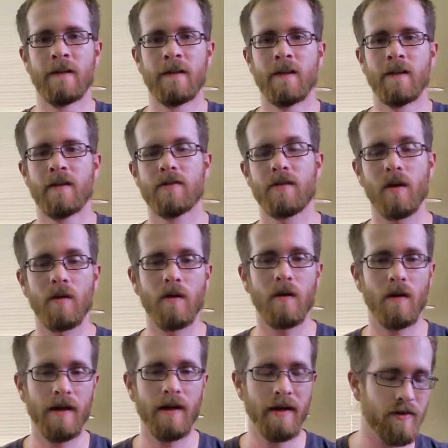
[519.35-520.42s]
So
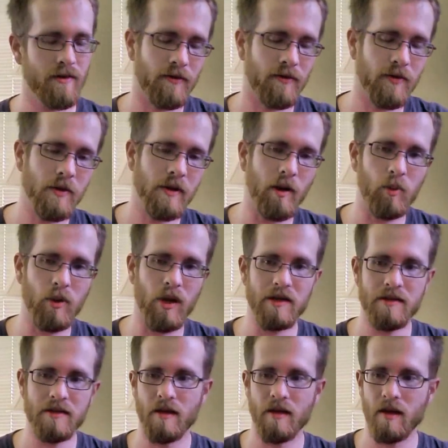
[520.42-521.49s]
here's a few ink
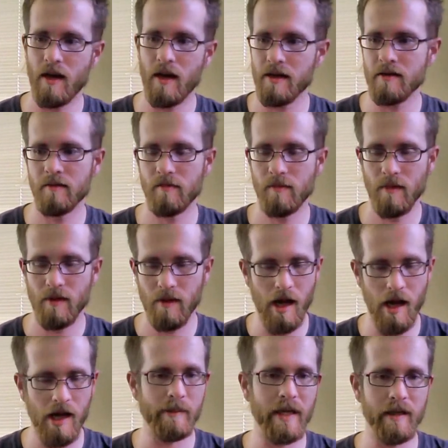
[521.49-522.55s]
blots that I,
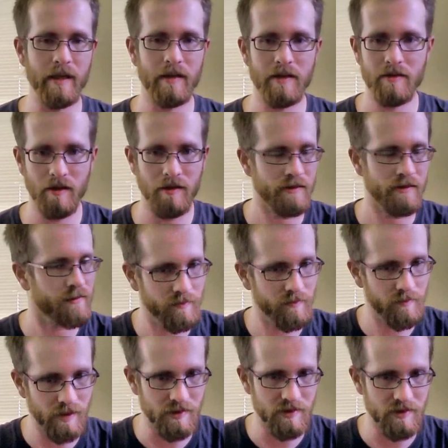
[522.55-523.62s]
I made. These aren't
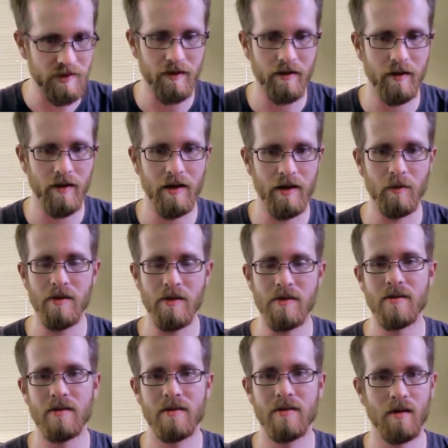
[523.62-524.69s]
the standardized ones.
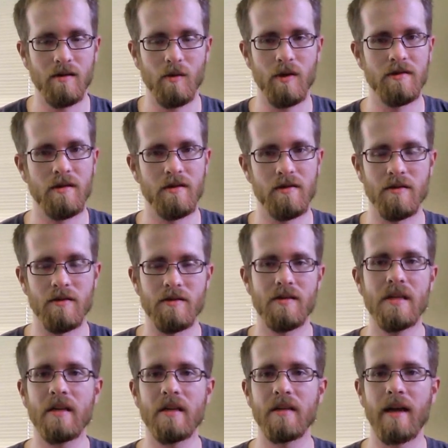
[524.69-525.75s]
These aren't the ones that you'll
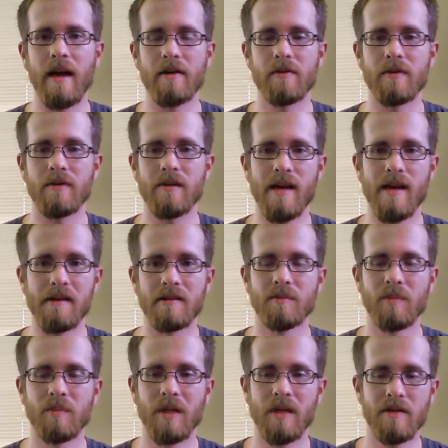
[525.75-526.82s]
see in the actual test.
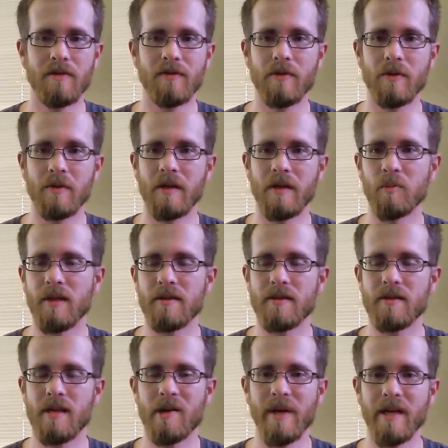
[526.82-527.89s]
But here's a few ink blots
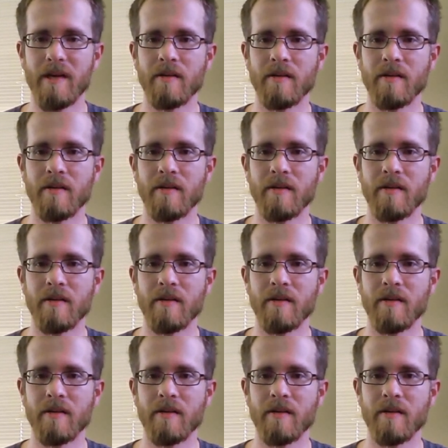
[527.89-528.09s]
I made.